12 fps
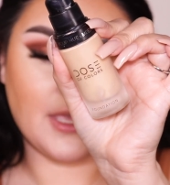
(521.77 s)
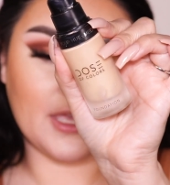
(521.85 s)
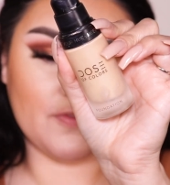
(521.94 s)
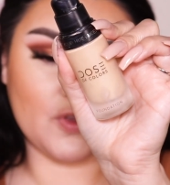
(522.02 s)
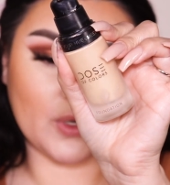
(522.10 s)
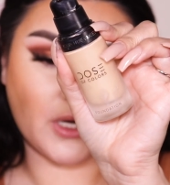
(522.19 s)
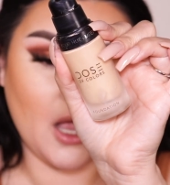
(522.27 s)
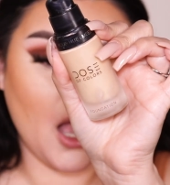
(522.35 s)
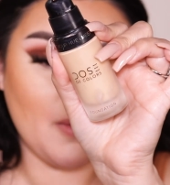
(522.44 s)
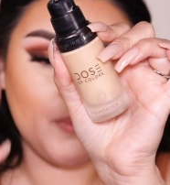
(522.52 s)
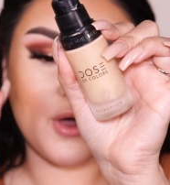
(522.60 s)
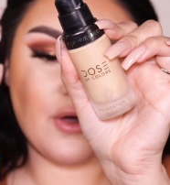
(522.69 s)
If you are
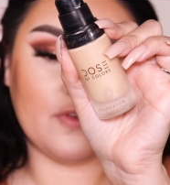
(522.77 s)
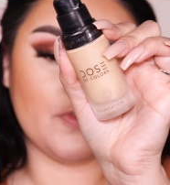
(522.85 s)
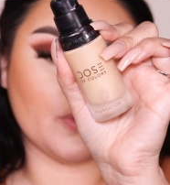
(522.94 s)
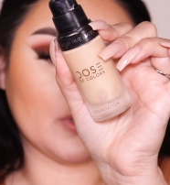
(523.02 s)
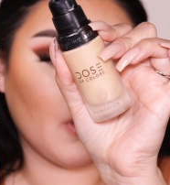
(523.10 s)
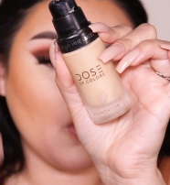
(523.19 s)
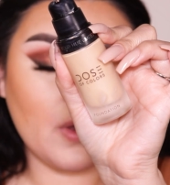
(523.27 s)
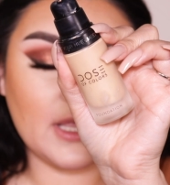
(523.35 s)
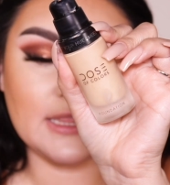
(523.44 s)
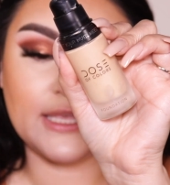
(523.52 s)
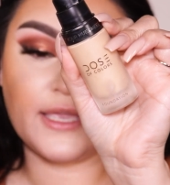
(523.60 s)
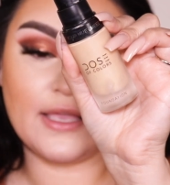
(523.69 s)
combo, if you are
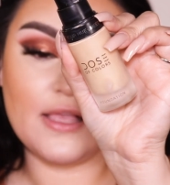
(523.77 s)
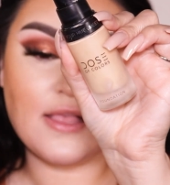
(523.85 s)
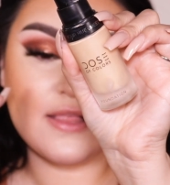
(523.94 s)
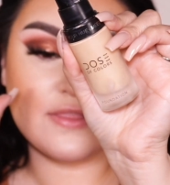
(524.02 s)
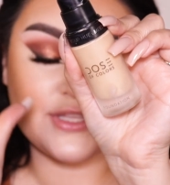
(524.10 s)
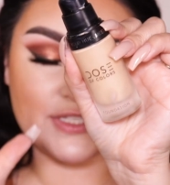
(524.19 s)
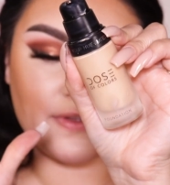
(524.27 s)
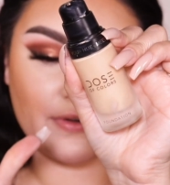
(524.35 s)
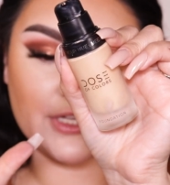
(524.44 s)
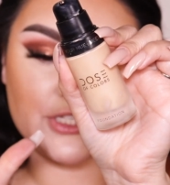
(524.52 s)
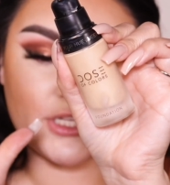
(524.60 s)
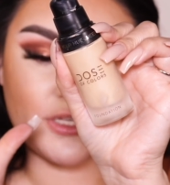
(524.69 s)
oily, this
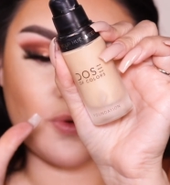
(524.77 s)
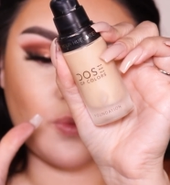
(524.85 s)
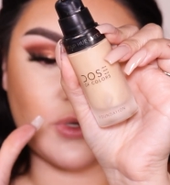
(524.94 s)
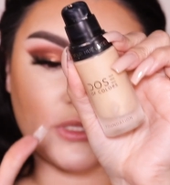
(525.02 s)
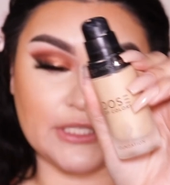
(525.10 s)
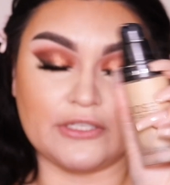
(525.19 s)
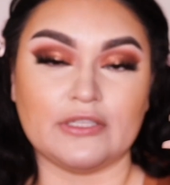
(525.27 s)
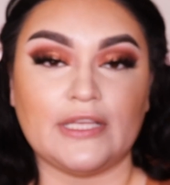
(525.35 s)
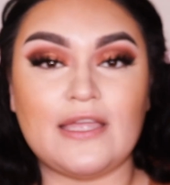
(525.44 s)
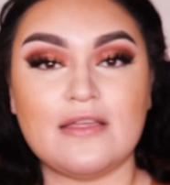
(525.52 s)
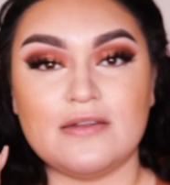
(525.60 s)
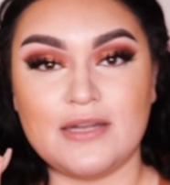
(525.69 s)
foundation will
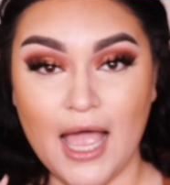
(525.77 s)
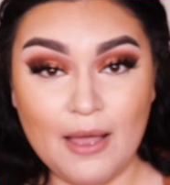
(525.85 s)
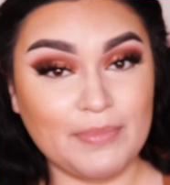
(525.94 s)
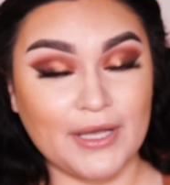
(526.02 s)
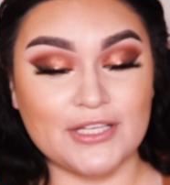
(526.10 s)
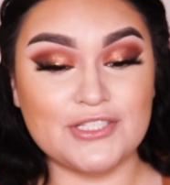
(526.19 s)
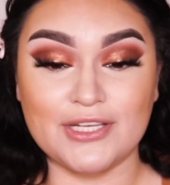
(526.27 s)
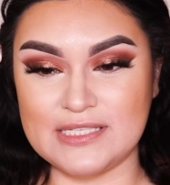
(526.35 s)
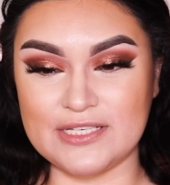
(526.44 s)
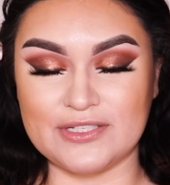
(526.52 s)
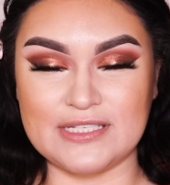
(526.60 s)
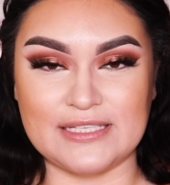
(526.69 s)
literally not budge and
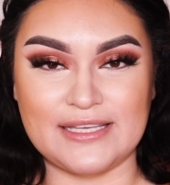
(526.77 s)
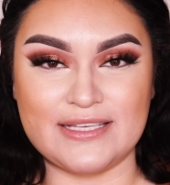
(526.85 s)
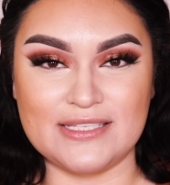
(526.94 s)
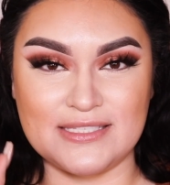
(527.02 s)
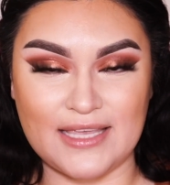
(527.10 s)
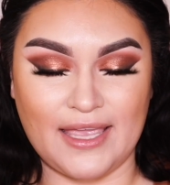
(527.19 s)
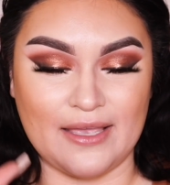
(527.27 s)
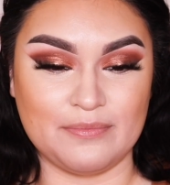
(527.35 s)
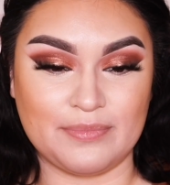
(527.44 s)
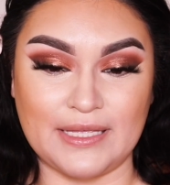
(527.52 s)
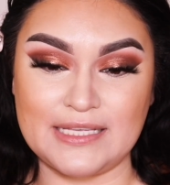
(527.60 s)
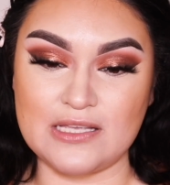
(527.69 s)
seriously stay in
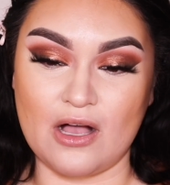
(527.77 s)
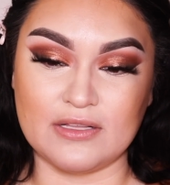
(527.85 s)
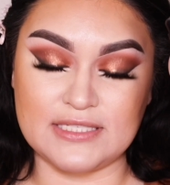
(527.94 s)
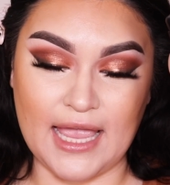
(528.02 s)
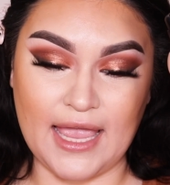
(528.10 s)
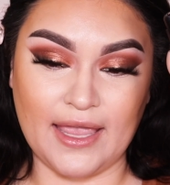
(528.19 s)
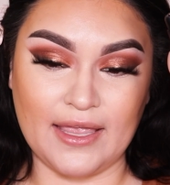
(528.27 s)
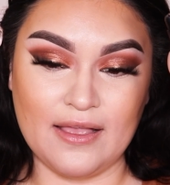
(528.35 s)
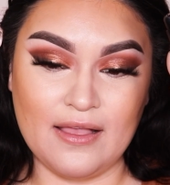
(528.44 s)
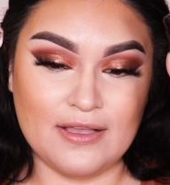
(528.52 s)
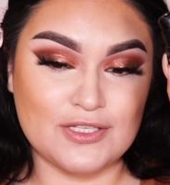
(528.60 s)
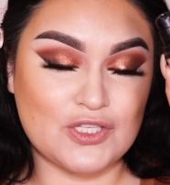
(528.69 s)
place all day.
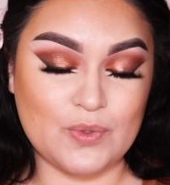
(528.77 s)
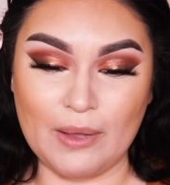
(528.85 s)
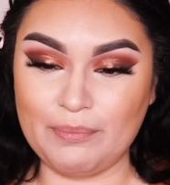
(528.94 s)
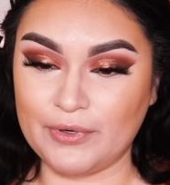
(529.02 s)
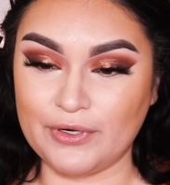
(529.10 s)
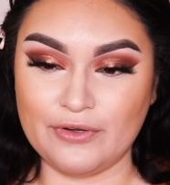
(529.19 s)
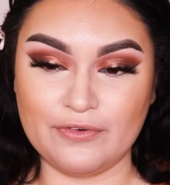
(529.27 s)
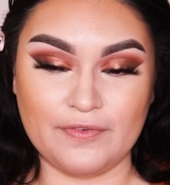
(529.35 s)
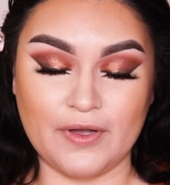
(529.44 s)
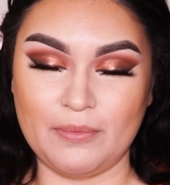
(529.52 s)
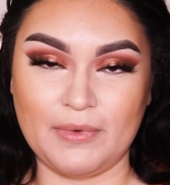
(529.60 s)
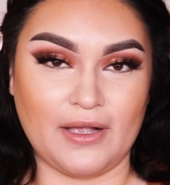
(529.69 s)
Sweat proof.
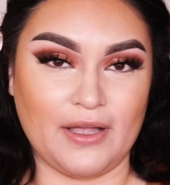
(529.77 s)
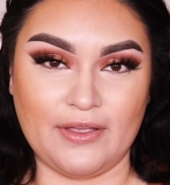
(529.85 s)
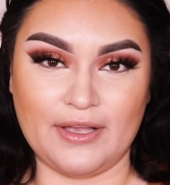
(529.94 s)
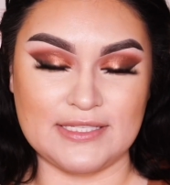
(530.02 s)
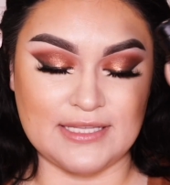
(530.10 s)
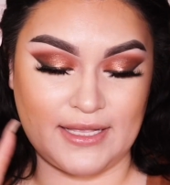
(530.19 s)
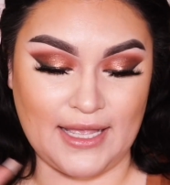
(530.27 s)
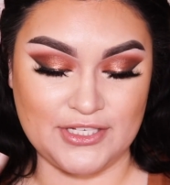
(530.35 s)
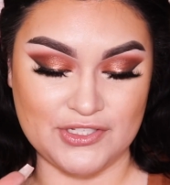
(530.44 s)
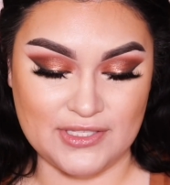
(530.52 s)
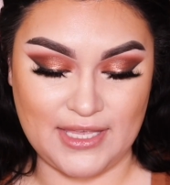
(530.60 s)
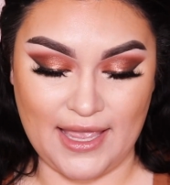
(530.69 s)
Oh my god, you guys, like, I
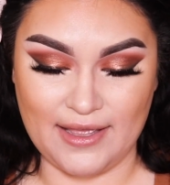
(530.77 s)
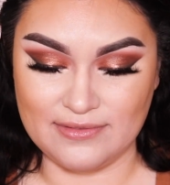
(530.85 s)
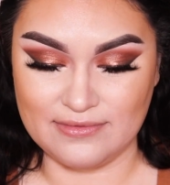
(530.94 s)
just can't